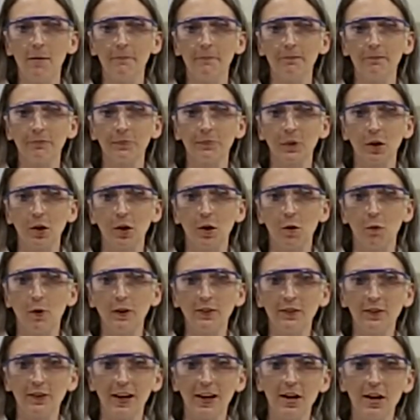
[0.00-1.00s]
what's
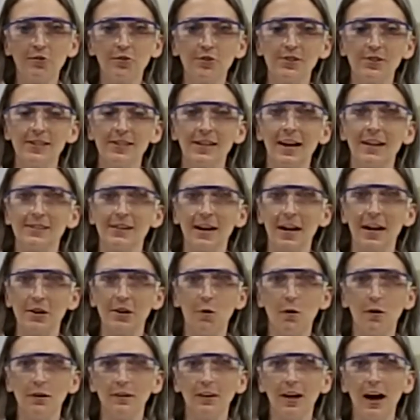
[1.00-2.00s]
interesting is I know a
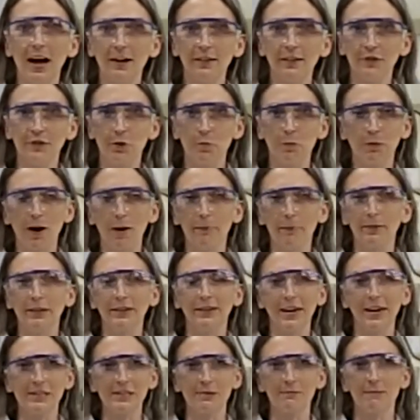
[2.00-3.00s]
lot of you probably like
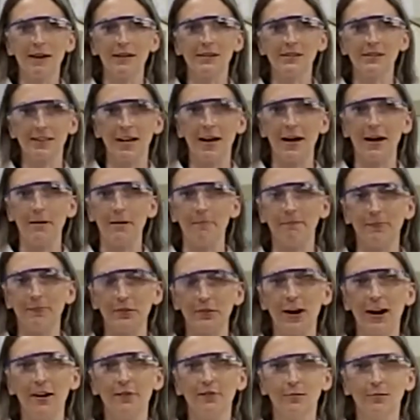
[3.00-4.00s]
to make slime.
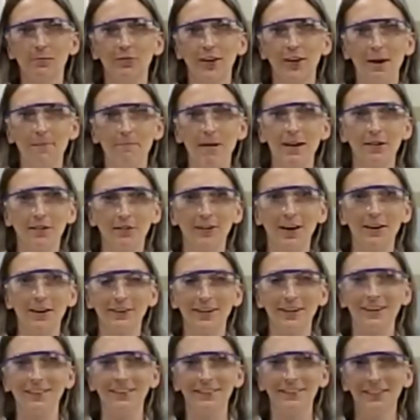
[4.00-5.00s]
Do I have some slime
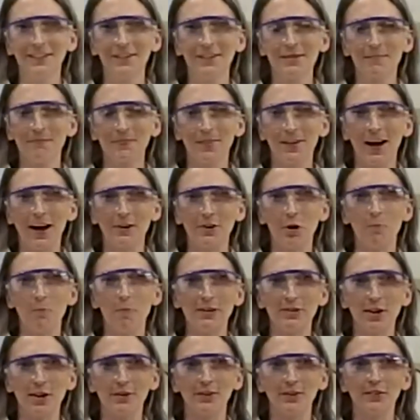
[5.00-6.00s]
makers out there?
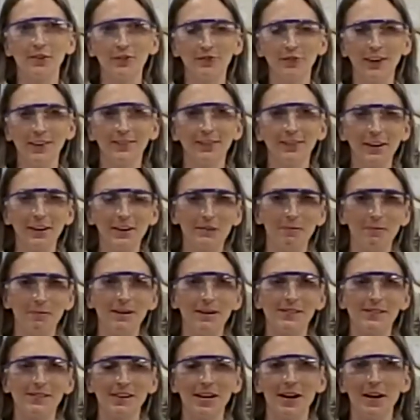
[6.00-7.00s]
I know my
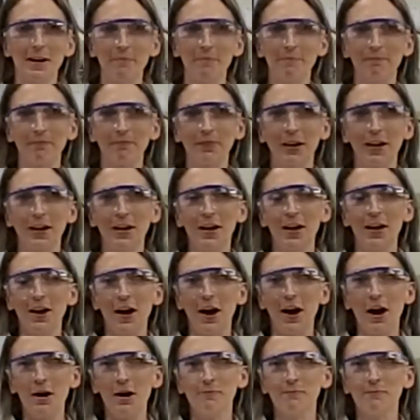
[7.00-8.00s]
daughter and her friends like
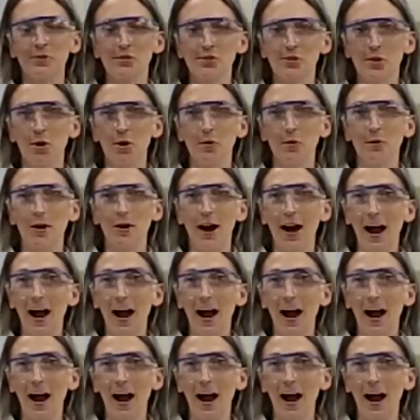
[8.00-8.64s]
to make slime.